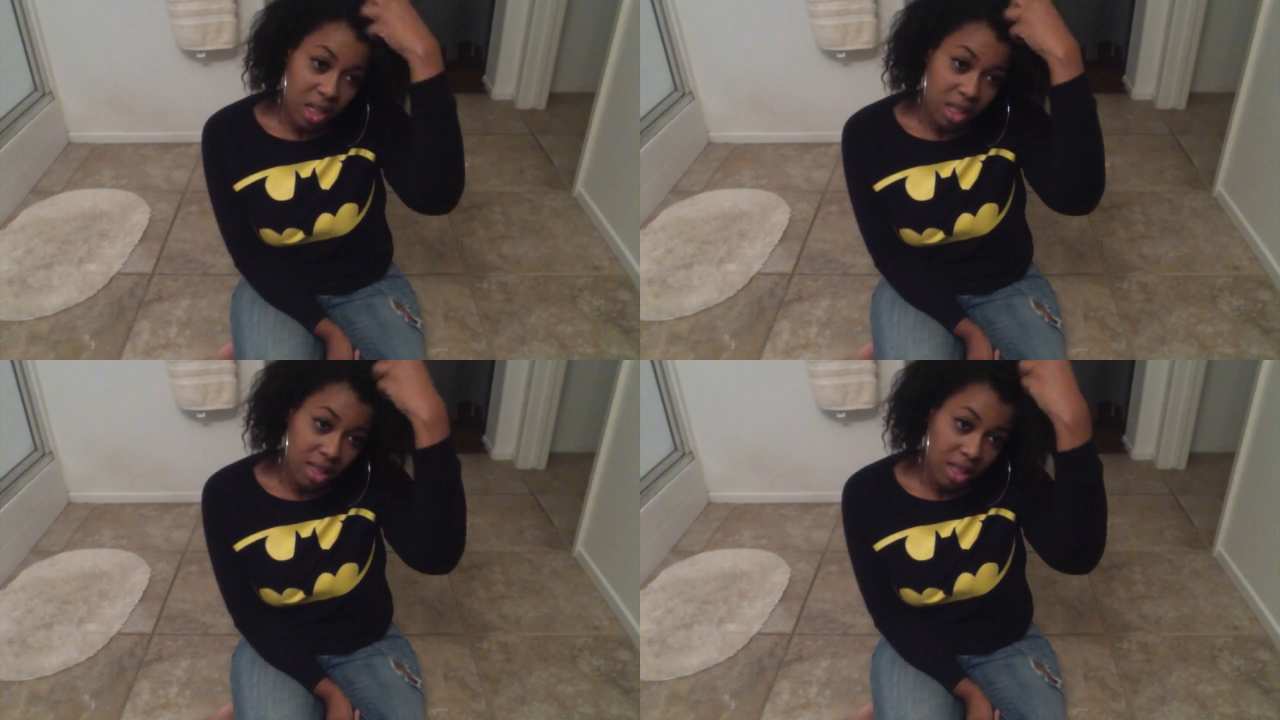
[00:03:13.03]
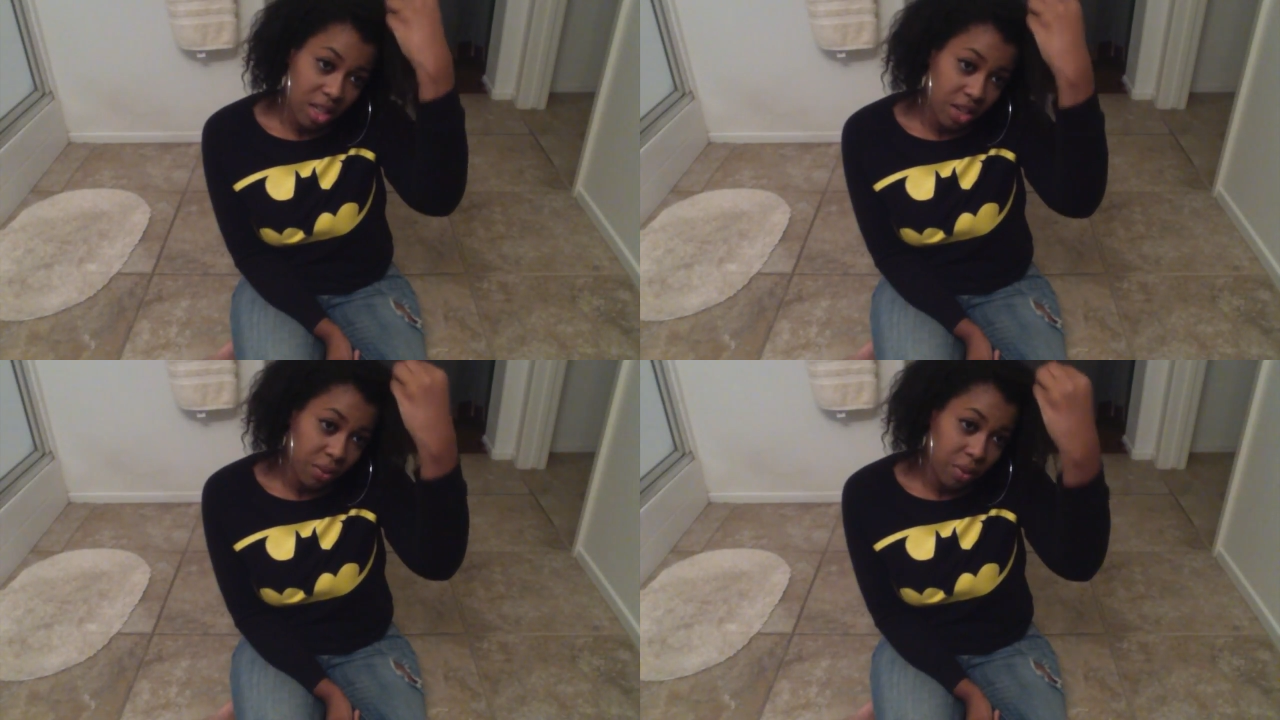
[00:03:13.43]
I
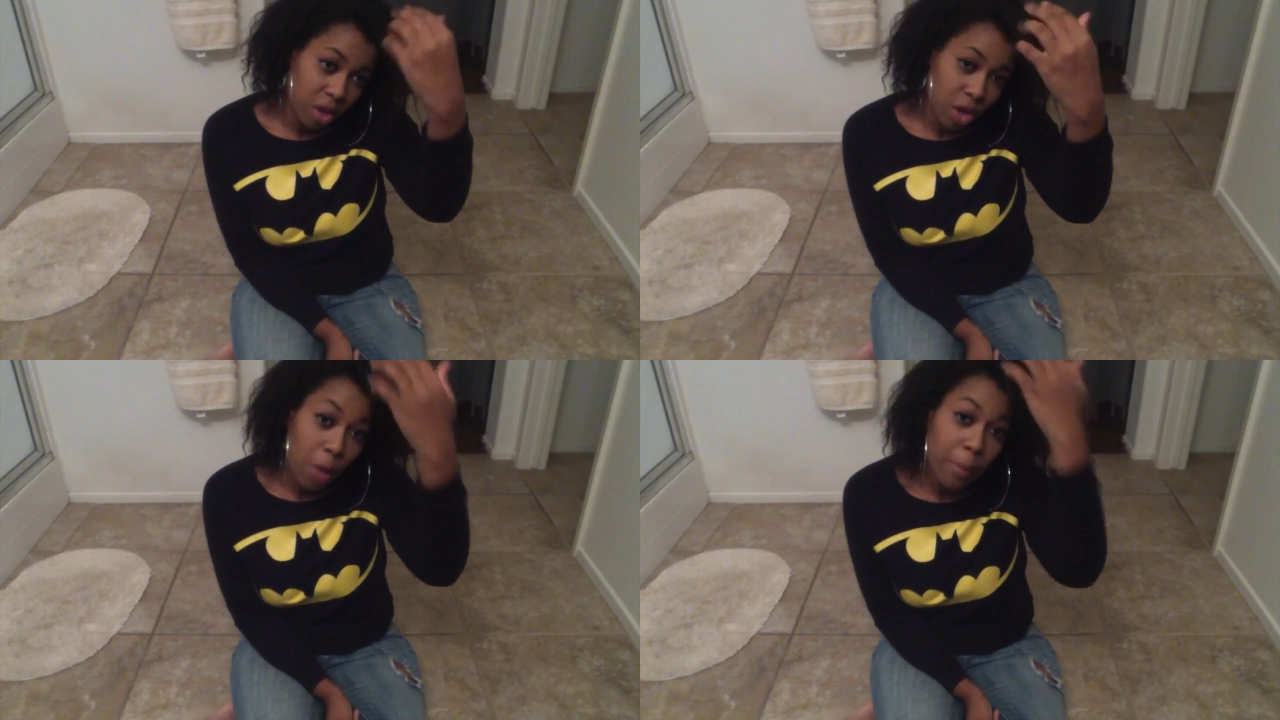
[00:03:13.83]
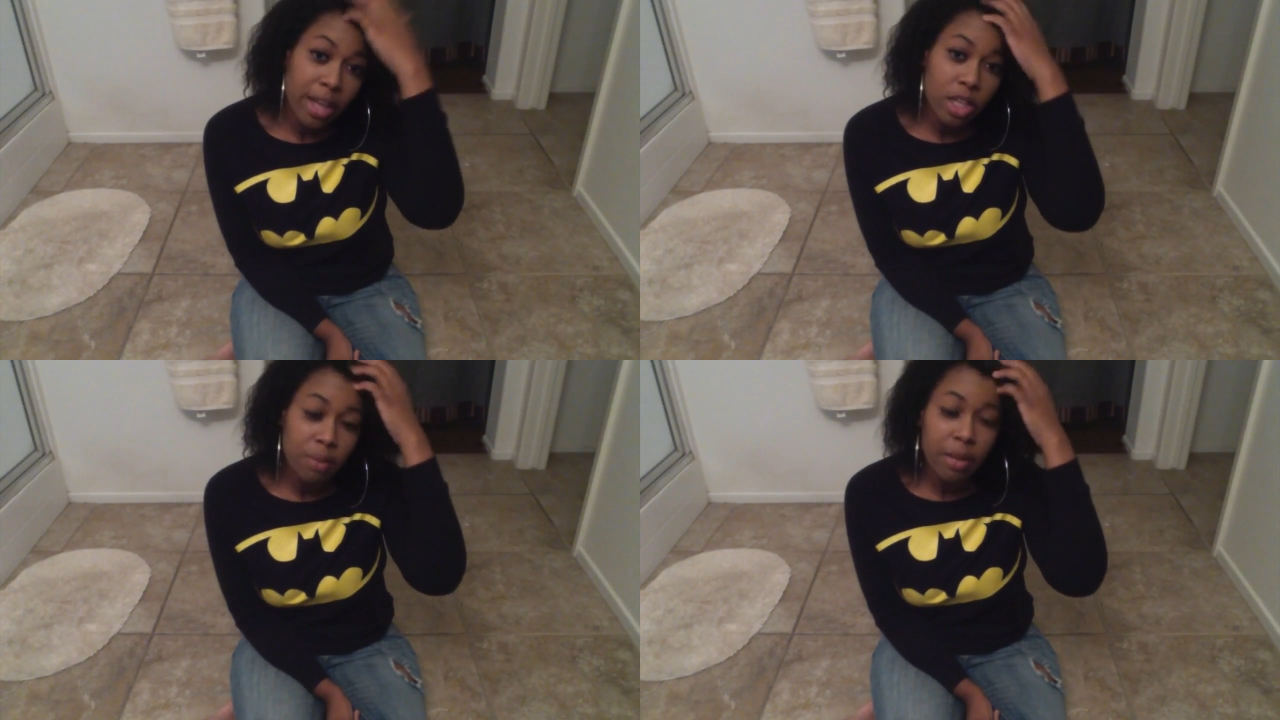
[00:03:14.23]
didn't want to go
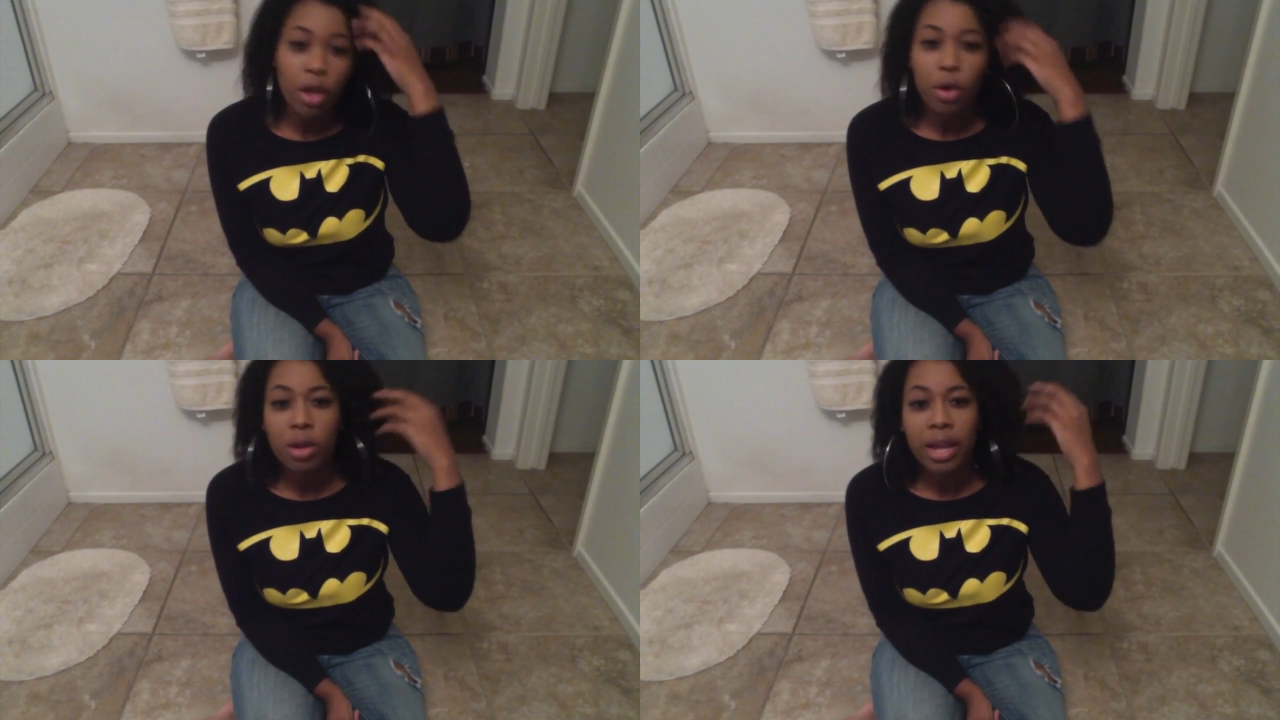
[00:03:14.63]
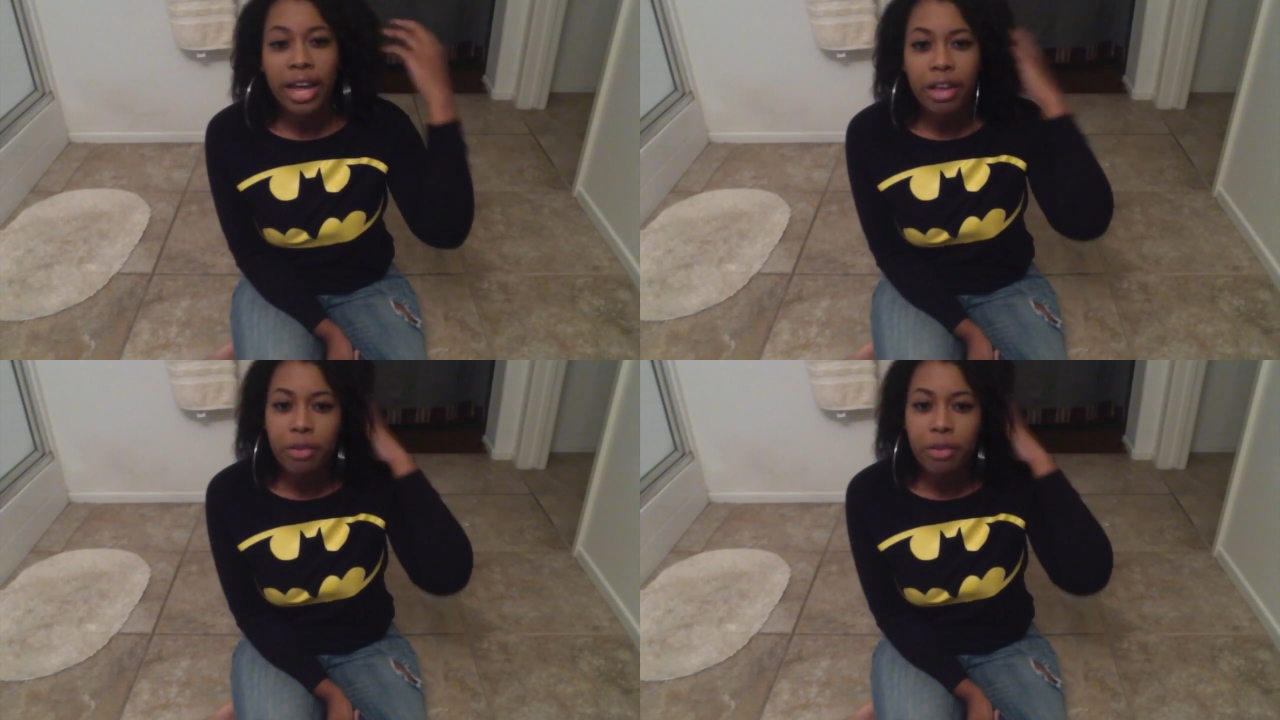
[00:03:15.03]
back to my old life,